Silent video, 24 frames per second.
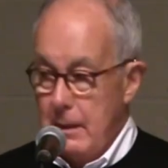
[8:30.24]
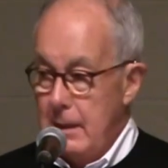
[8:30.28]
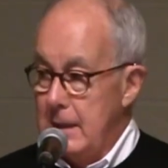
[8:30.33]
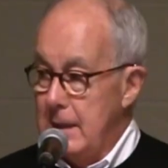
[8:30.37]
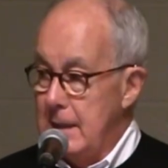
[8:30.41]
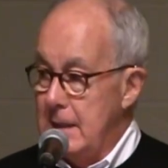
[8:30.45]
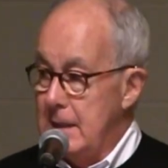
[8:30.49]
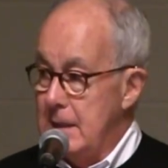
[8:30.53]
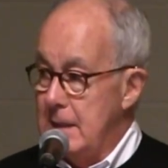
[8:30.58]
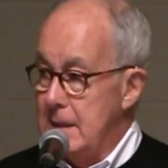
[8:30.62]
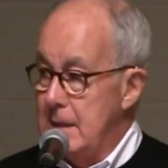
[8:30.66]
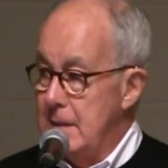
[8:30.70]

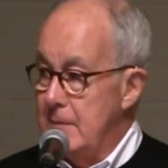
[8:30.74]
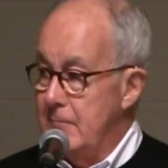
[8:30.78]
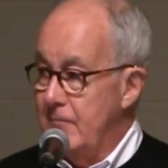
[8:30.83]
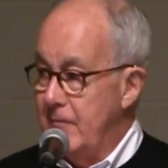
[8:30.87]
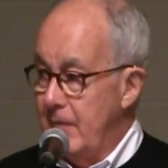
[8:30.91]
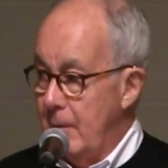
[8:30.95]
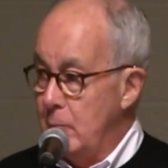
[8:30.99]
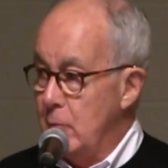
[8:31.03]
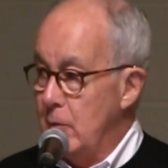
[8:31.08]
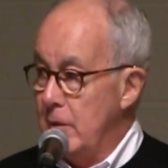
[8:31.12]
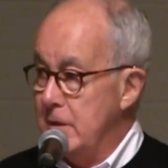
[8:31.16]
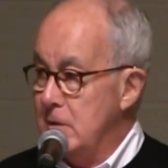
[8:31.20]
In
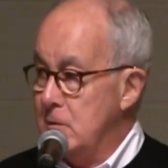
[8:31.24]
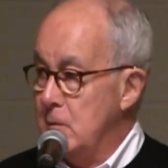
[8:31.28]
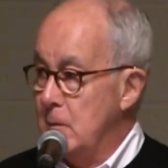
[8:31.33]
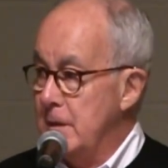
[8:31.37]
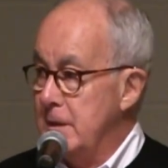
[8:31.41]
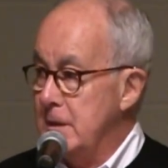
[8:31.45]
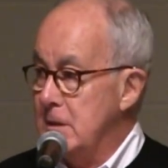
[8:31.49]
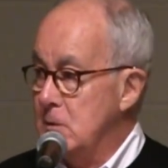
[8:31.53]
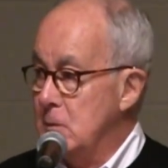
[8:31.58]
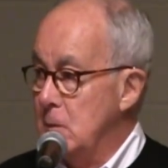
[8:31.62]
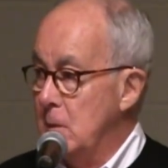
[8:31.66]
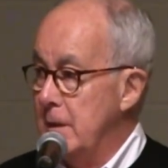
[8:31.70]
February
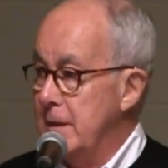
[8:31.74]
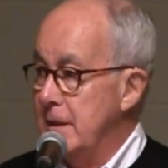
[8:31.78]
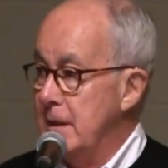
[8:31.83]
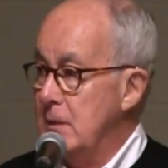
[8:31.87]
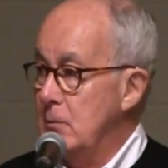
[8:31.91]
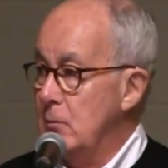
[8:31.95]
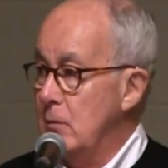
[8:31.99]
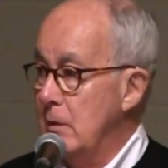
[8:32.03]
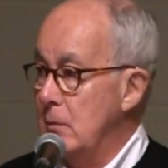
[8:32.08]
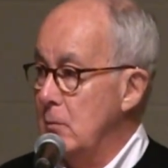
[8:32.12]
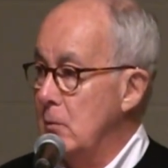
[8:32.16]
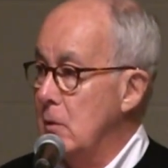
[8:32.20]
2020,
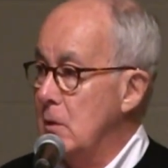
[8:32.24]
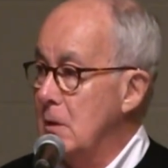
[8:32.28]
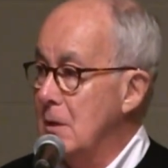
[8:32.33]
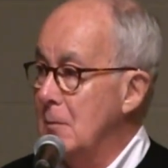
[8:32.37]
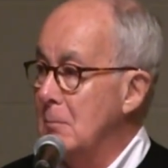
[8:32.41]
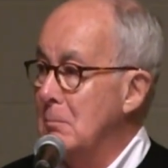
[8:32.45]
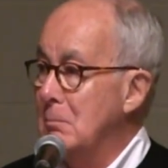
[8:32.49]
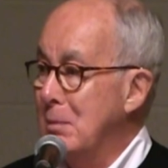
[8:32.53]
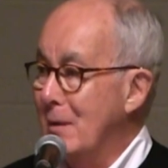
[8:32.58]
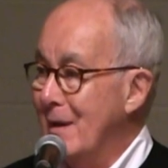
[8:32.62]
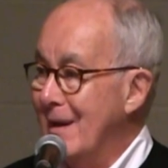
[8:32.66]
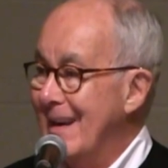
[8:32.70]
we will
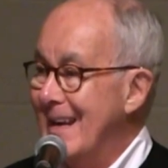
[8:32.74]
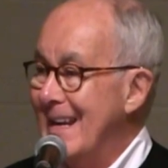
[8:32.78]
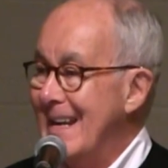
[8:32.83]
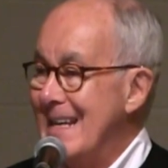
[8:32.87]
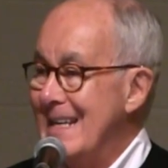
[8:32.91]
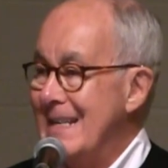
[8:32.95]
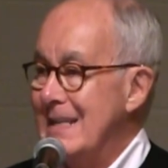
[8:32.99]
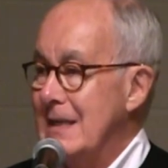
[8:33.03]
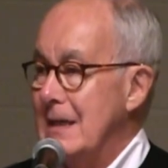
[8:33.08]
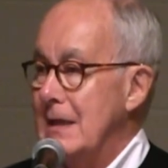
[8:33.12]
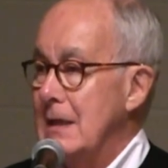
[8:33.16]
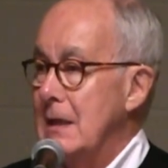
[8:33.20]

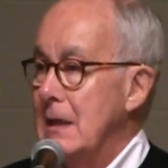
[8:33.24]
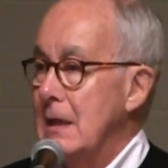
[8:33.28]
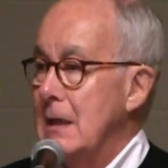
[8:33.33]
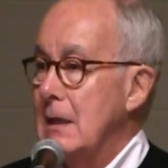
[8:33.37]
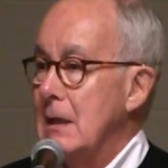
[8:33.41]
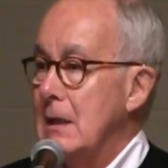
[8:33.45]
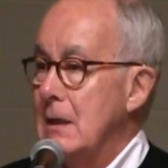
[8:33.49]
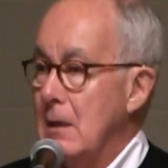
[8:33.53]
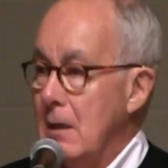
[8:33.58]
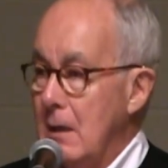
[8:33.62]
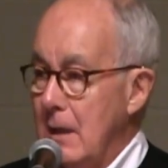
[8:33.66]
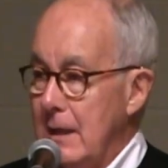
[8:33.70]
complete
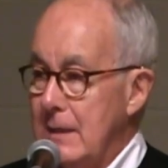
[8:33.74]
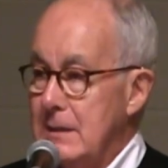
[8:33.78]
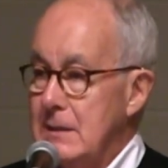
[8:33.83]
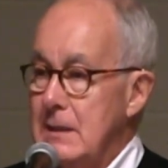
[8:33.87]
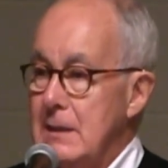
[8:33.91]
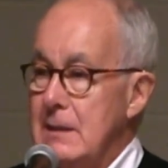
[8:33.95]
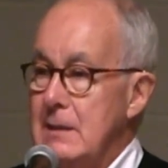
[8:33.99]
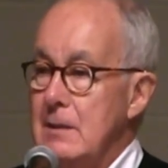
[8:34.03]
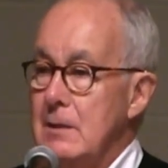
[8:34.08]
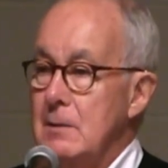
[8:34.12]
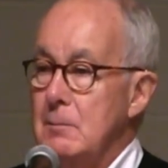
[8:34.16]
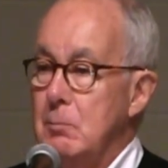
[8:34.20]

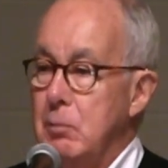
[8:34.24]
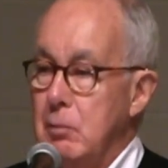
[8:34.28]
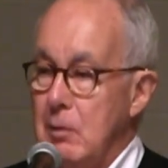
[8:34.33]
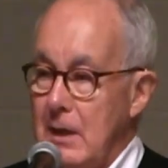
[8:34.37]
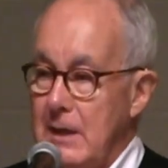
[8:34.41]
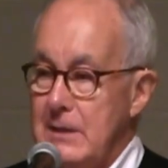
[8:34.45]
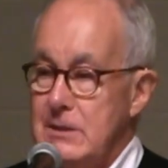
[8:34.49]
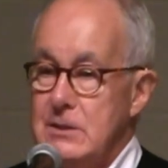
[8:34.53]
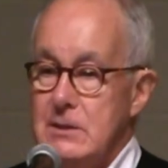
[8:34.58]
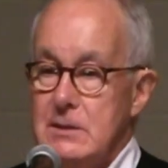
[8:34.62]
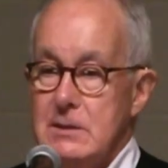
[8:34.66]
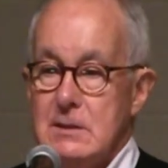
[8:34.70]
collecting the
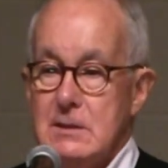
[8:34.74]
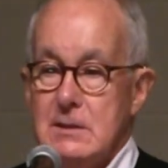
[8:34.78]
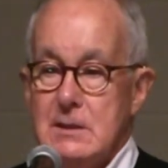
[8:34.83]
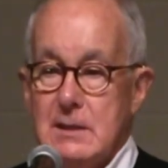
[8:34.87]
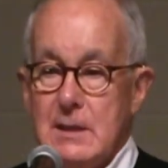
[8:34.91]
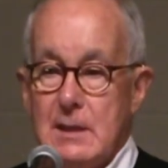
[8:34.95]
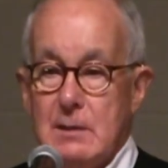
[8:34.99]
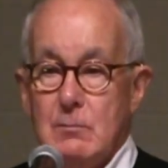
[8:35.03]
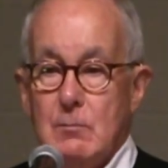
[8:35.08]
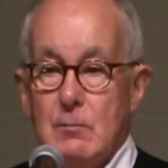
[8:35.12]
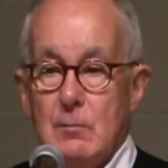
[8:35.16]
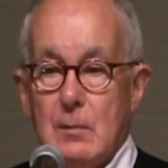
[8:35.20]
pledges
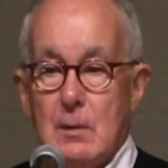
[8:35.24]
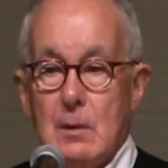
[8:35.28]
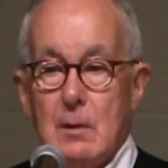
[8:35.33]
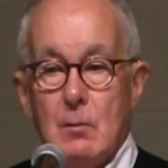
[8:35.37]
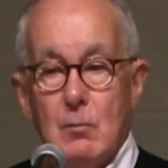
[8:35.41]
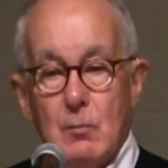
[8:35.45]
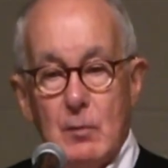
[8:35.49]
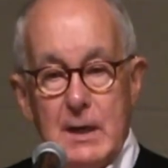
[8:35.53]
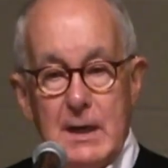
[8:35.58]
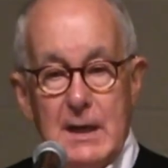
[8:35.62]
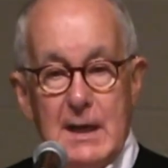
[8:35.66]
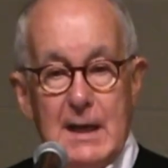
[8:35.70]
that
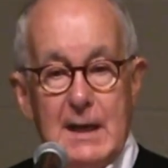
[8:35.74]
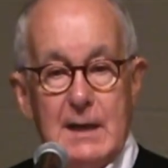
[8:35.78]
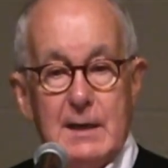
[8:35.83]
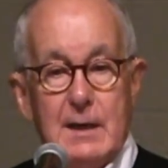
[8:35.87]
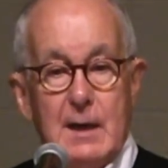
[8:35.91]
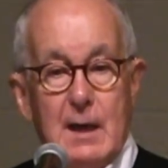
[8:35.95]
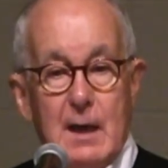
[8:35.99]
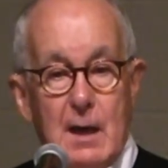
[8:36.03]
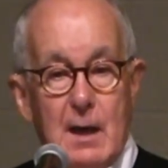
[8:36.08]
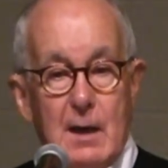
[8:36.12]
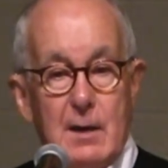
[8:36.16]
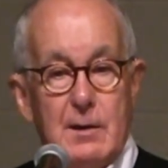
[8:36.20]
we
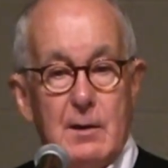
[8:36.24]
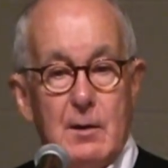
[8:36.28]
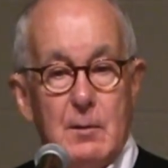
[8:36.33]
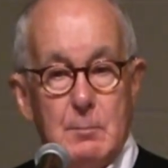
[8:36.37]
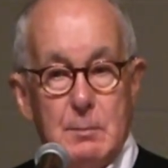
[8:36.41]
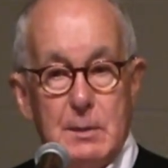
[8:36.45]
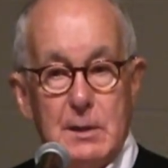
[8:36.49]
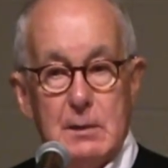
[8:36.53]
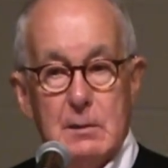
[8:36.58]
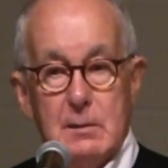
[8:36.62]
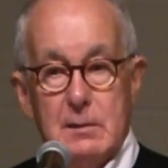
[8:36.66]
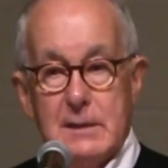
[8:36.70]
had on our
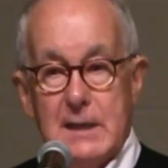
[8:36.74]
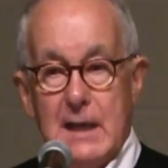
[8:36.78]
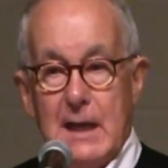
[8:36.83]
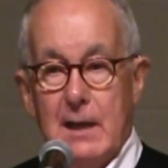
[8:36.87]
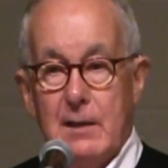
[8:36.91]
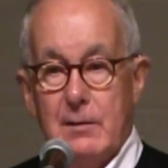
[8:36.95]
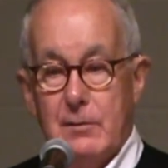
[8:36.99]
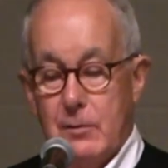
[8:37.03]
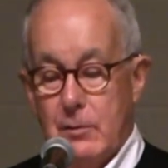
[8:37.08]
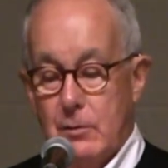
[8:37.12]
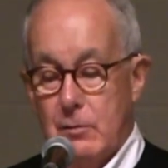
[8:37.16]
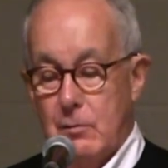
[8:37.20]
Build,
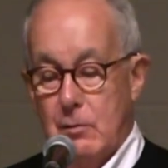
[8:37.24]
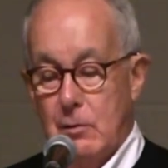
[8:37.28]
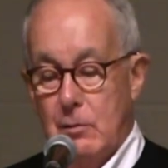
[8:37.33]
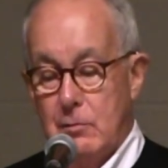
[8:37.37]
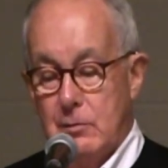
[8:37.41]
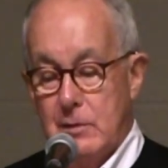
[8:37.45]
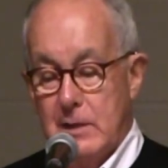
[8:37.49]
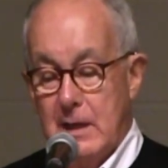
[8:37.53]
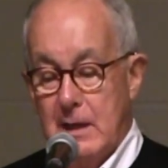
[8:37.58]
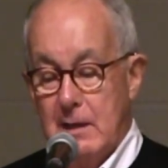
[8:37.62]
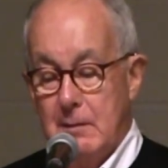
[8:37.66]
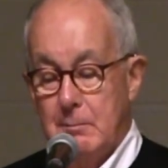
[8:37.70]
Gather,
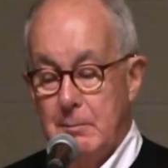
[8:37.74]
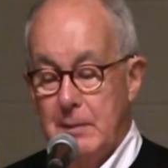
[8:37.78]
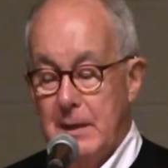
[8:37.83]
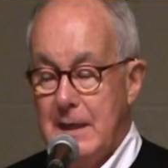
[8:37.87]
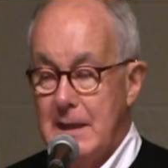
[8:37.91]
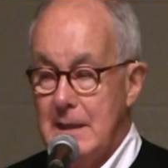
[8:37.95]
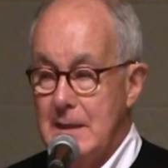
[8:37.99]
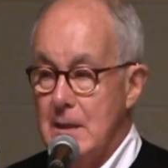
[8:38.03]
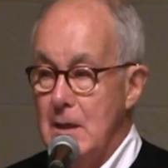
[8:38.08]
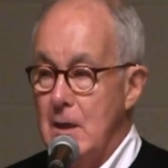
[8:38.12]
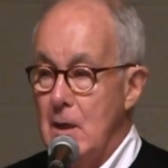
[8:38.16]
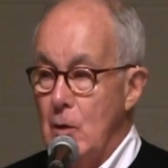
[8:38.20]
Grow
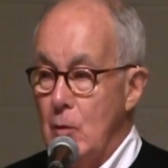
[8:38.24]
campaign.